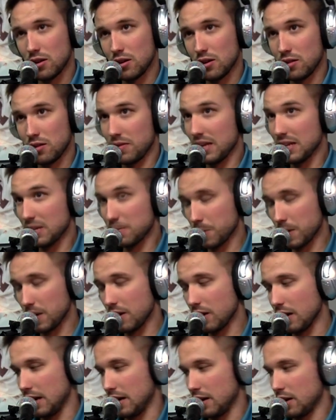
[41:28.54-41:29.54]
That's pretty
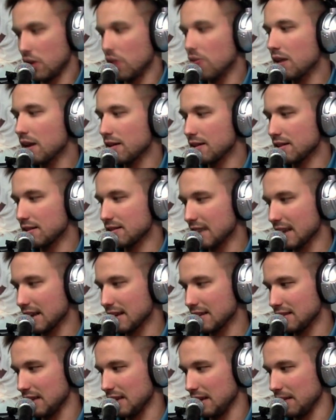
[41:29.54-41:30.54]
good. Go down to the second
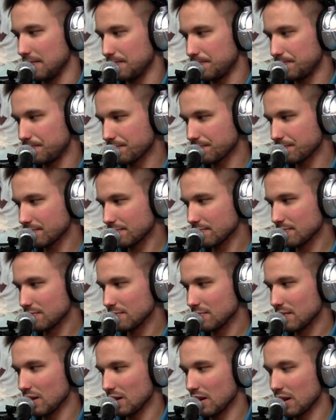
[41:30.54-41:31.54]
seed.
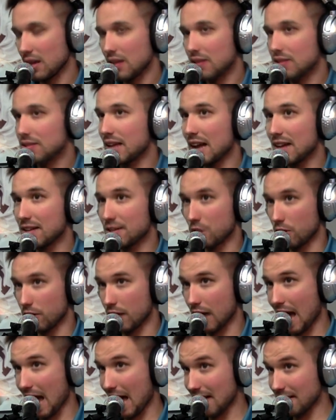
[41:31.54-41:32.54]
Stats aren't
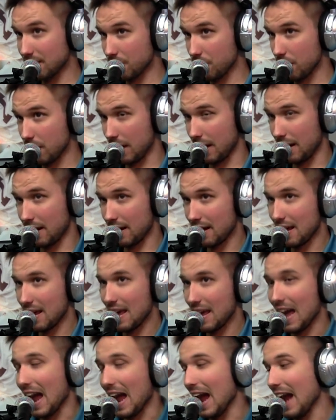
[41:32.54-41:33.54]
as good.
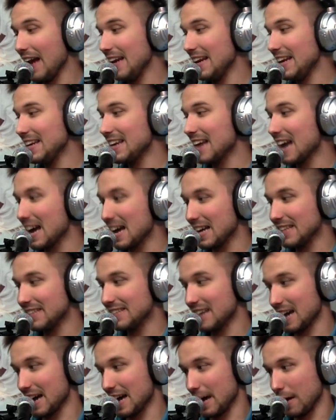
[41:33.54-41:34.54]
89
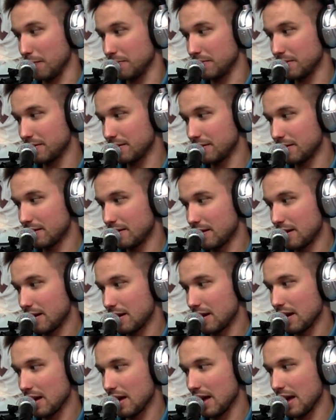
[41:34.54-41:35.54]
times
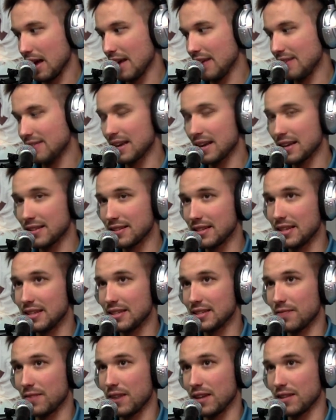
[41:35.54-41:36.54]
a second seed has
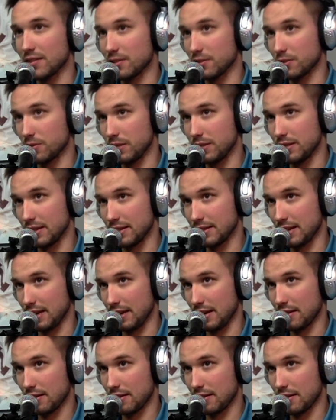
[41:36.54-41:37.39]
advanced to the Sweet 16.